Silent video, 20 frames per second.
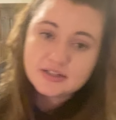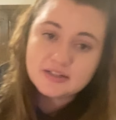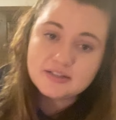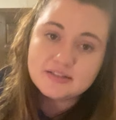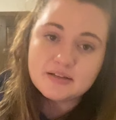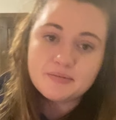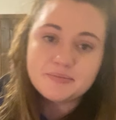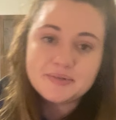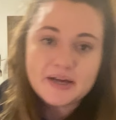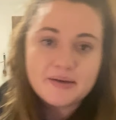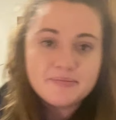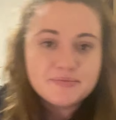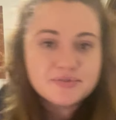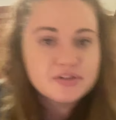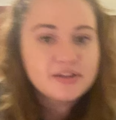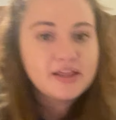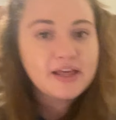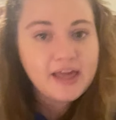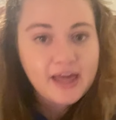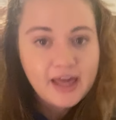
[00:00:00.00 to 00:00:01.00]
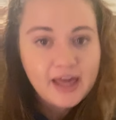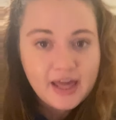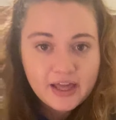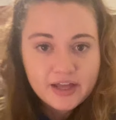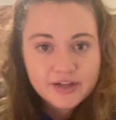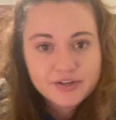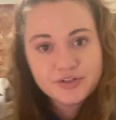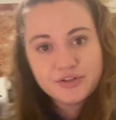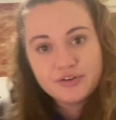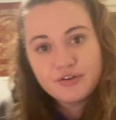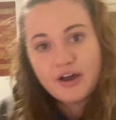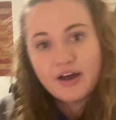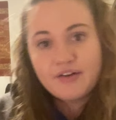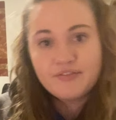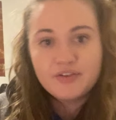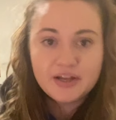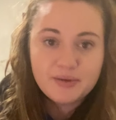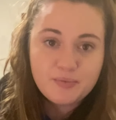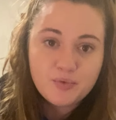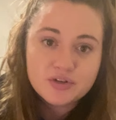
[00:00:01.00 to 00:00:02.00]
And sometimes they're like, hey, do you have
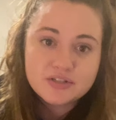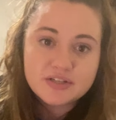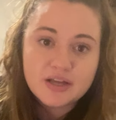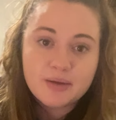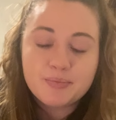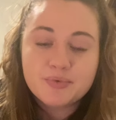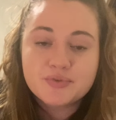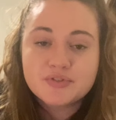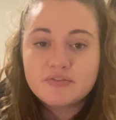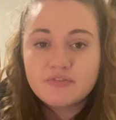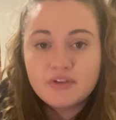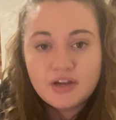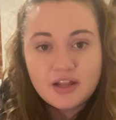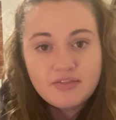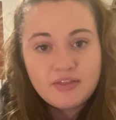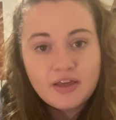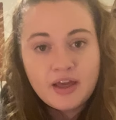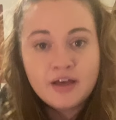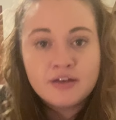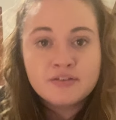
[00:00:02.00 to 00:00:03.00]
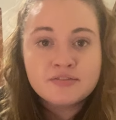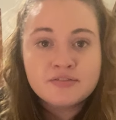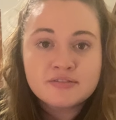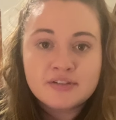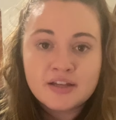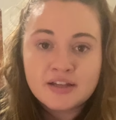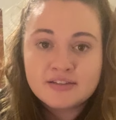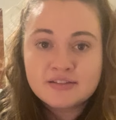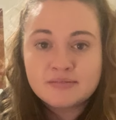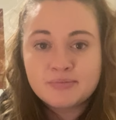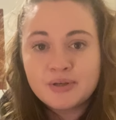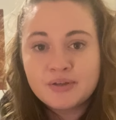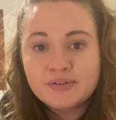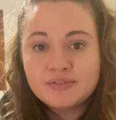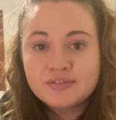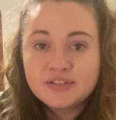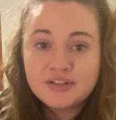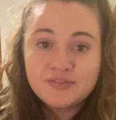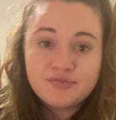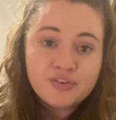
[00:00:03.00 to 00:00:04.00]
any more samples of anything else that
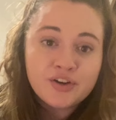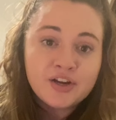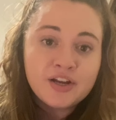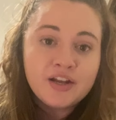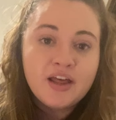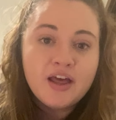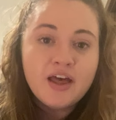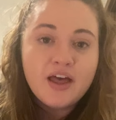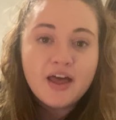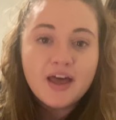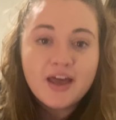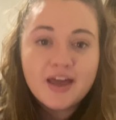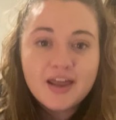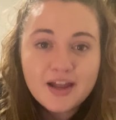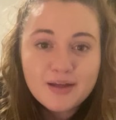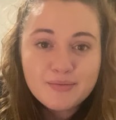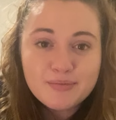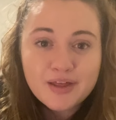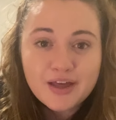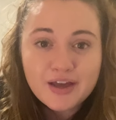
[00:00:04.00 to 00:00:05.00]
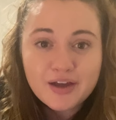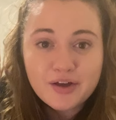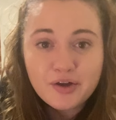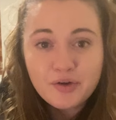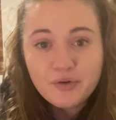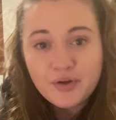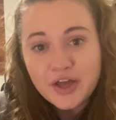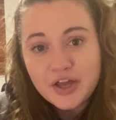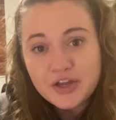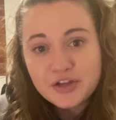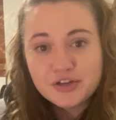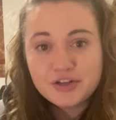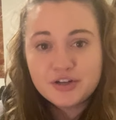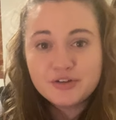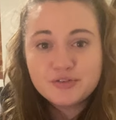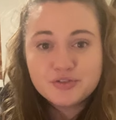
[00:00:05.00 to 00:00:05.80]
smells different? And I'm like, okay, you know,